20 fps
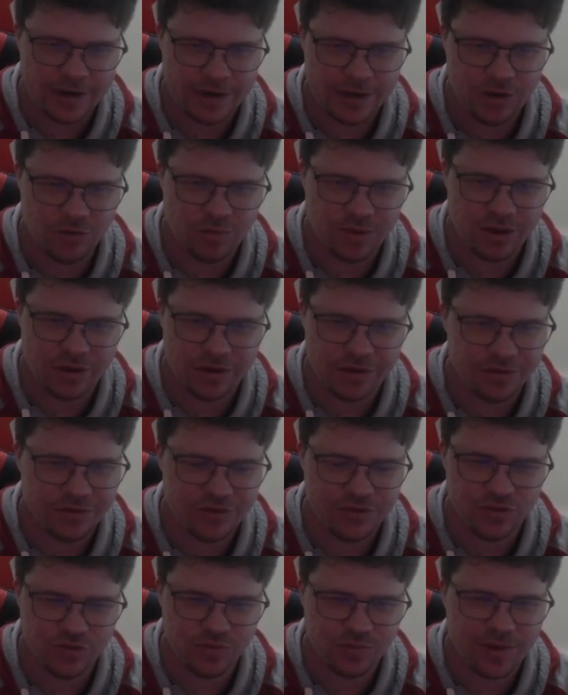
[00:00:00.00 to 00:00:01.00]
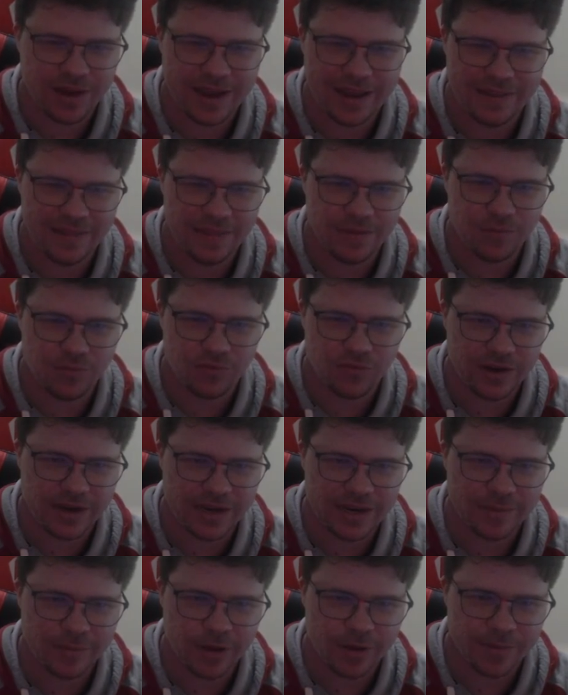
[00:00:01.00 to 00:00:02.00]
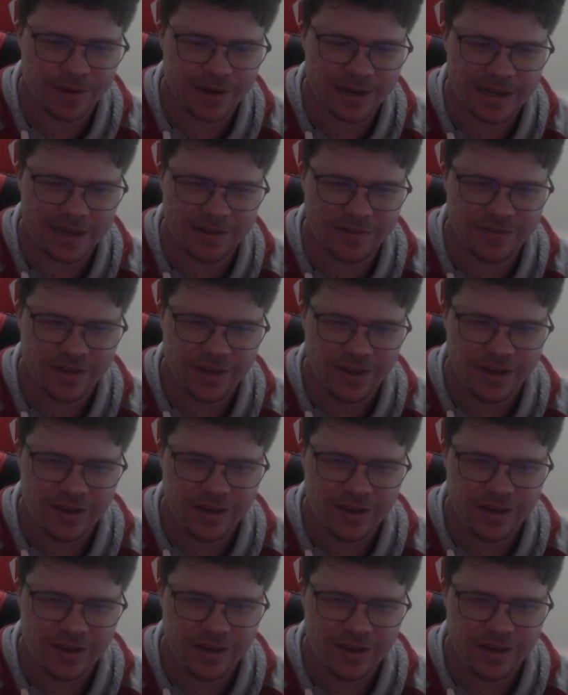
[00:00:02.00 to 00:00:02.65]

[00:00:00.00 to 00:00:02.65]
He'll be on to play in the prelim, I believe.